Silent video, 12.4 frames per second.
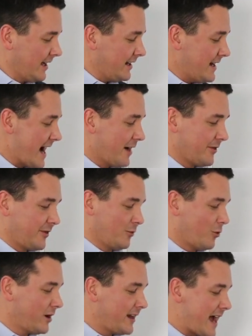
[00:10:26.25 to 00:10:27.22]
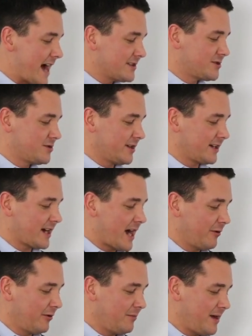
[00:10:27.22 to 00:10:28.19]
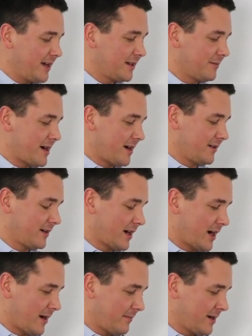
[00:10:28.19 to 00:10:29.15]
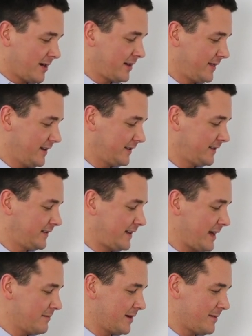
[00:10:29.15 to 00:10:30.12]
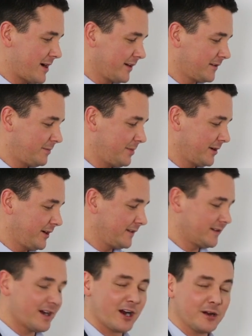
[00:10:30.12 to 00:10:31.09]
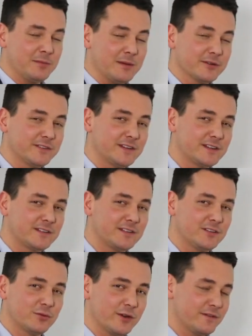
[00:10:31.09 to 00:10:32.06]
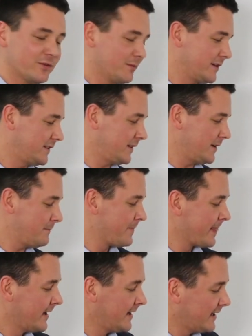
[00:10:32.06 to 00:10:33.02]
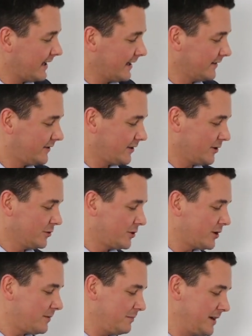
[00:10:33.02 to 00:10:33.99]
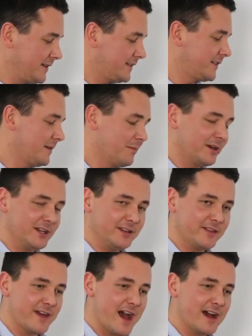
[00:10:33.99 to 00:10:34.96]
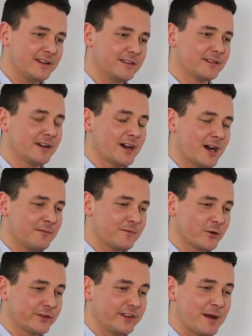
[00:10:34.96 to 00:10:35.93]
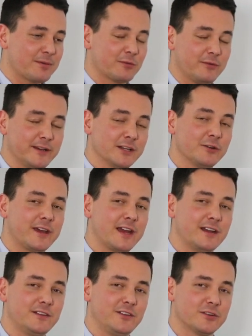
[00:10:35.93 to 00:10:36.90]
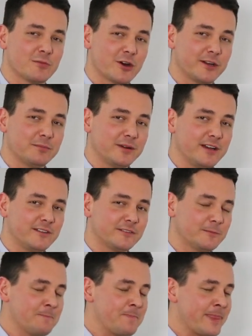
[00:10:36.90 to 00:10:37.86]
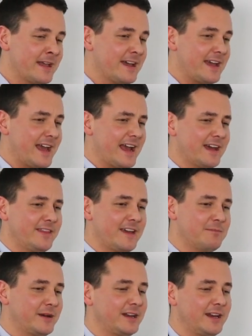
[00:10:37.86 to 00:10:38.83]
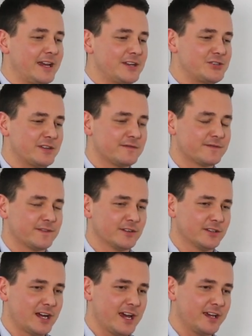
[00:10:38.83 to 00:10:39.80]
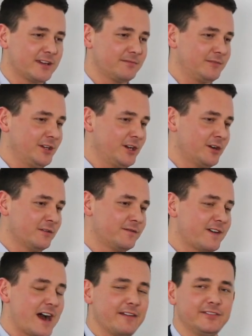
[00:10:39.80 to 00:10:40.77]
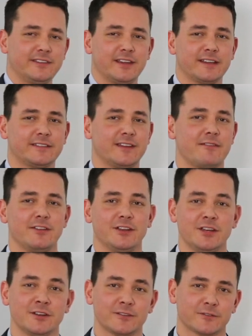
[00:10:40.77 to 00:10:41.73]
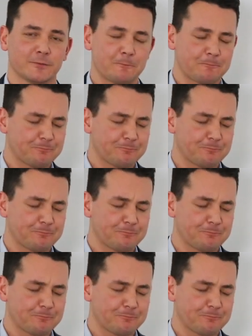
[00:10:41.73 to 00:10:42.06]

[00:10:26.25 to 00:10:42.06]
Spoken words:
Now, the one asterisk I would make about this statement about experience and hiring people 6 to 24 months in is you could meet somebody that, for example, relocated to your marketplace, and they've been an agent for 5, 6, 7 years,